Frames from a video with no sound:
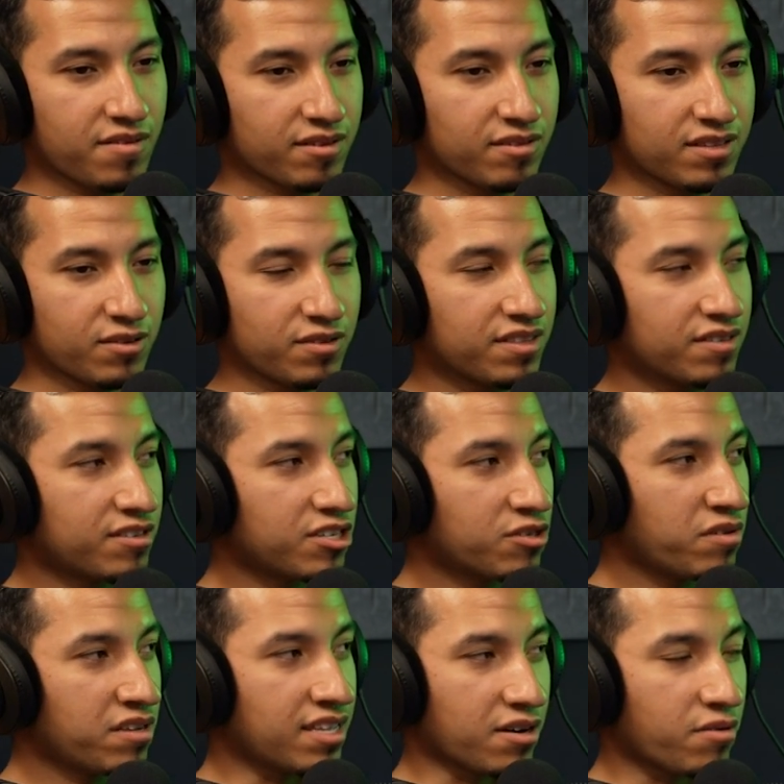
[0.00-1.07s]
like just
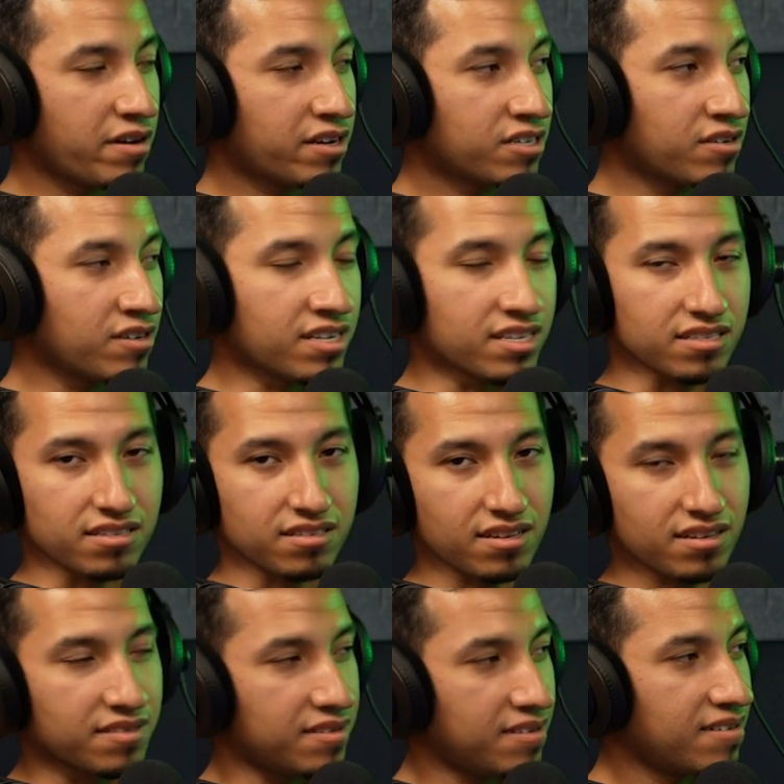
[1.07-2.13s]
reading that question, you can get
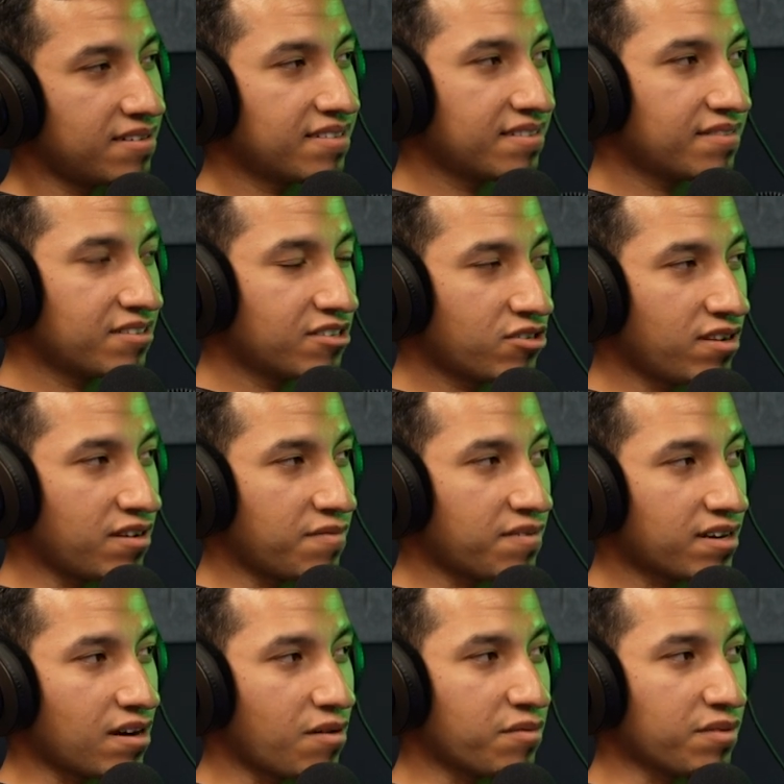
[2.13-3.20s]
stuck there. Just trying to
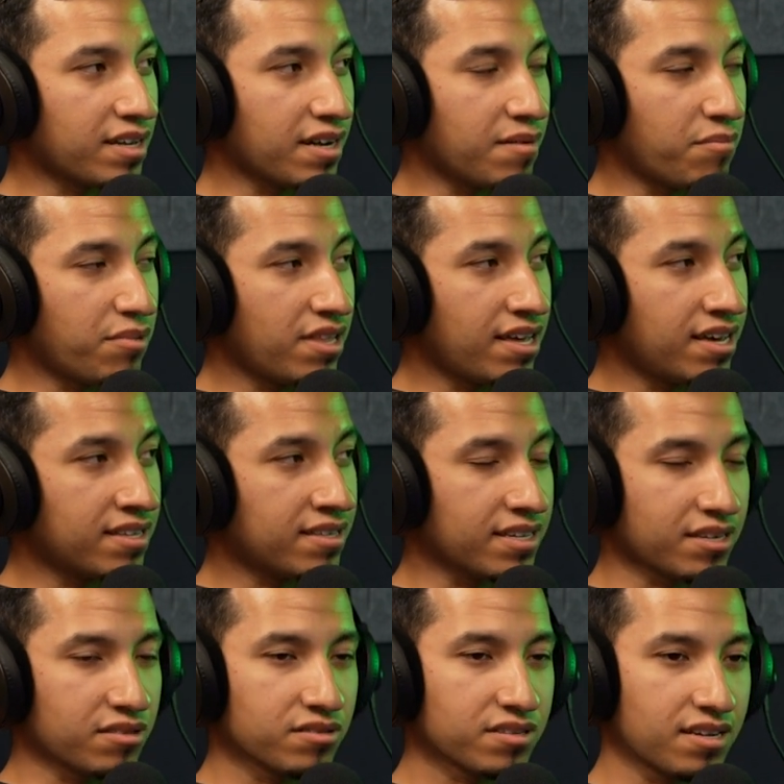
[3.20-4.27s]
figure out with like a plan,
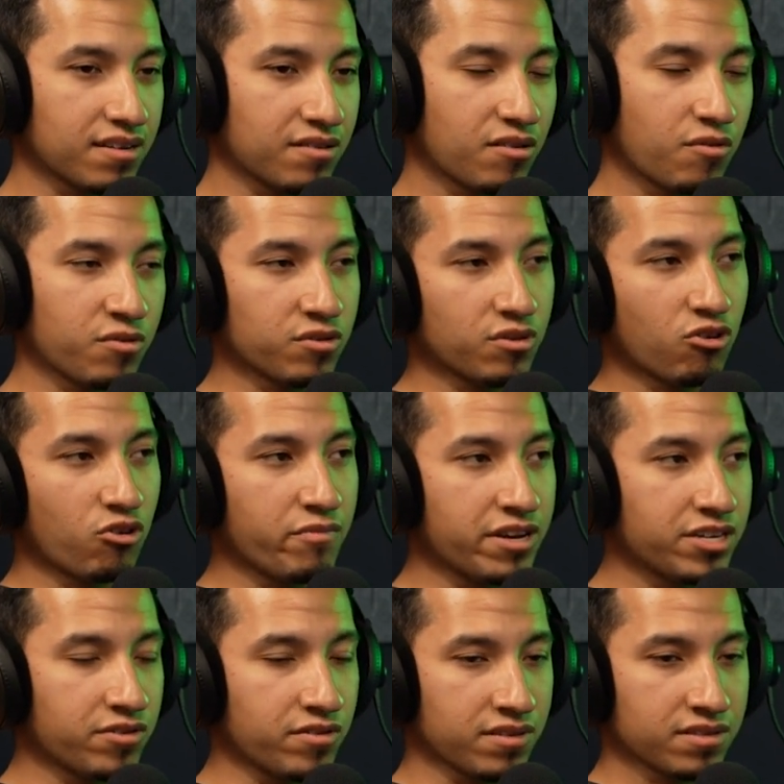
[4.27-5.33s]
like you said, and going to the whole
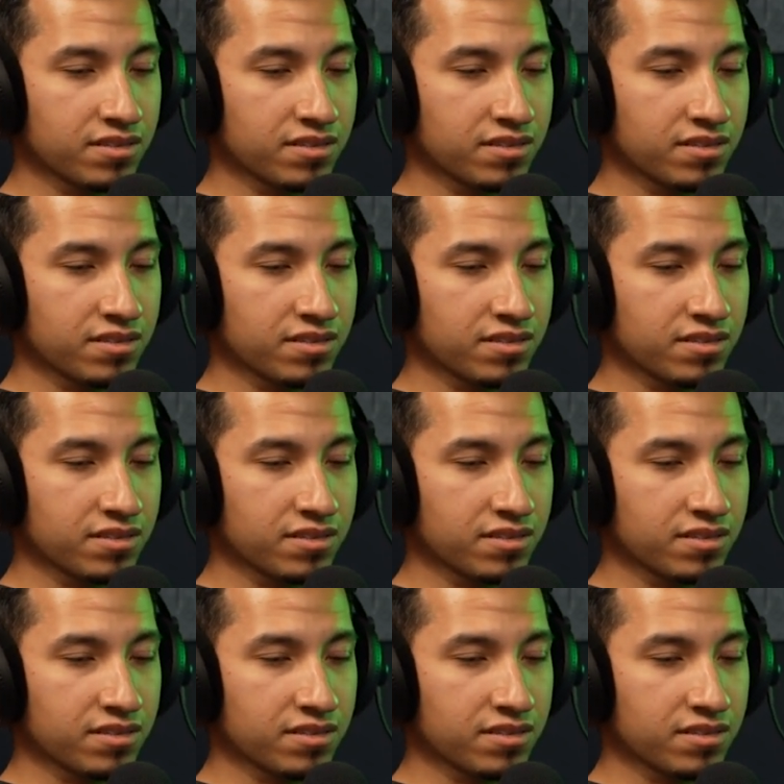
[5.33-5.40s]
measuring